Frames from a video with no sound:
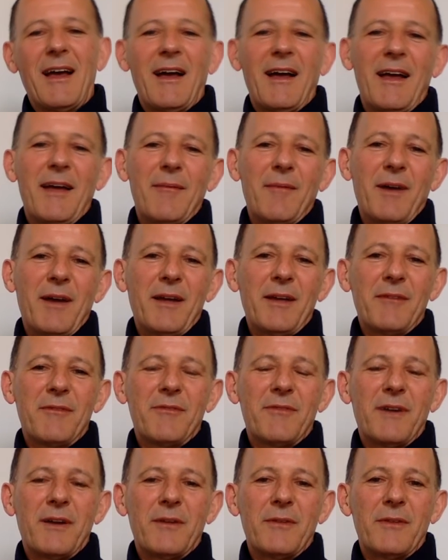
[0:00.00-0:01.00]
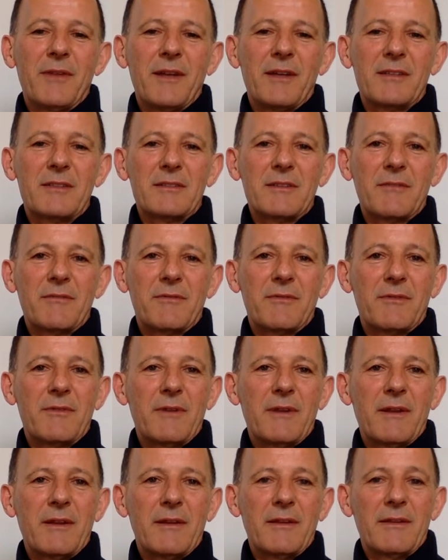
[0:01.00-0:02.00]
I found that
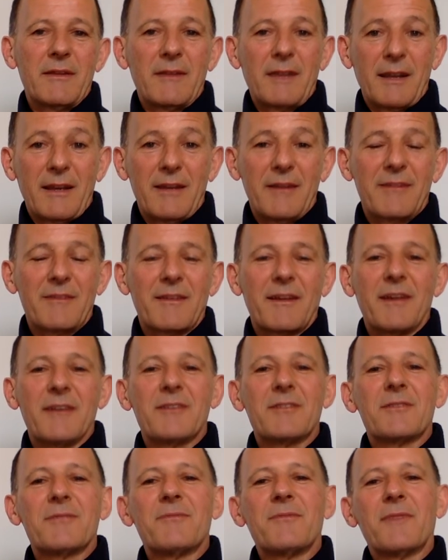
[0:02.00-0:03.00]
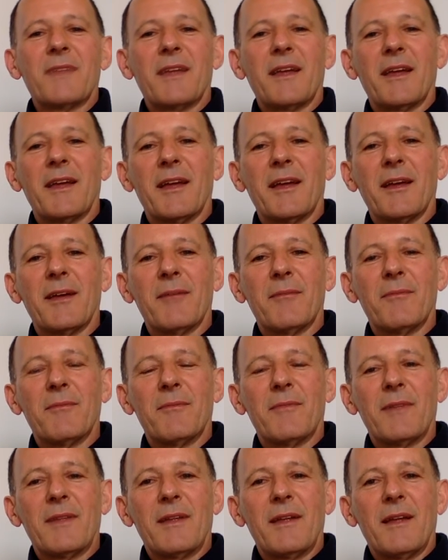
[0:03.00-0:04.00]
that insight,
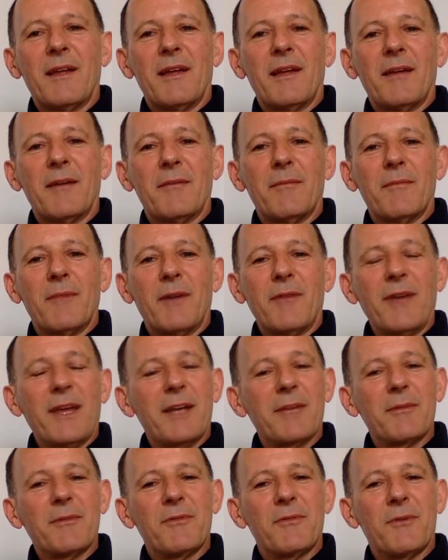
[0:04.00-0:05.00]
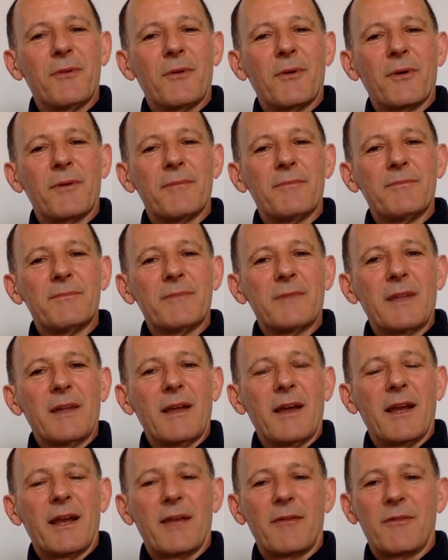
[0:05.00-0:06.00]
I've had it before,
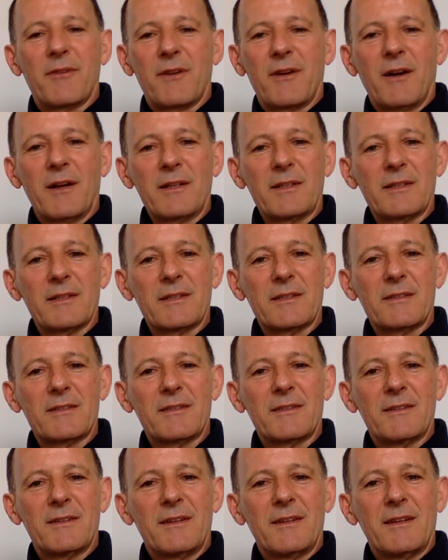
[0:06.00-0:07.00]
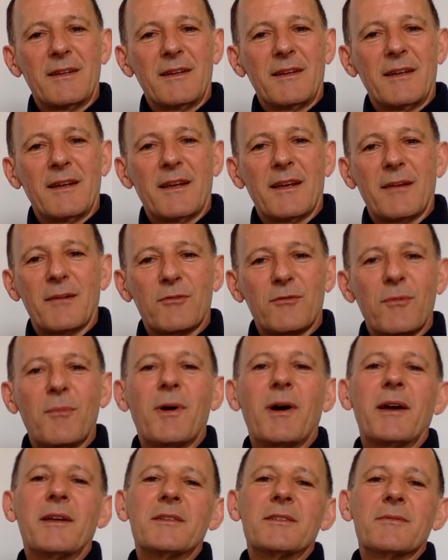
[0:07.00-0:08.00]
and I've forgotten it. And I was
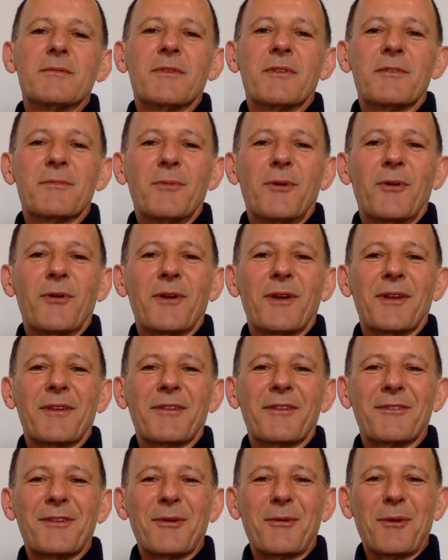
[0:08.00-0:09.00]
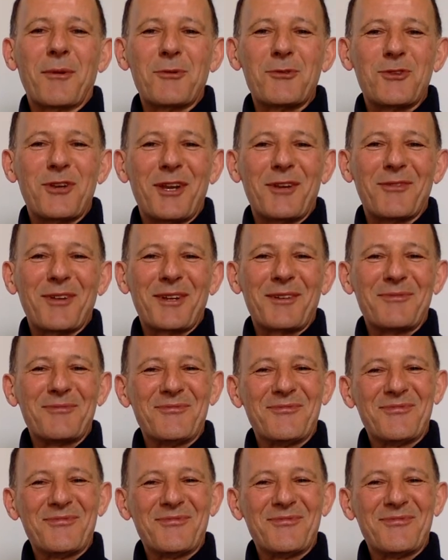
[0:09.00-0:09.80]
reminded of this morning, as I say, when I was shaving.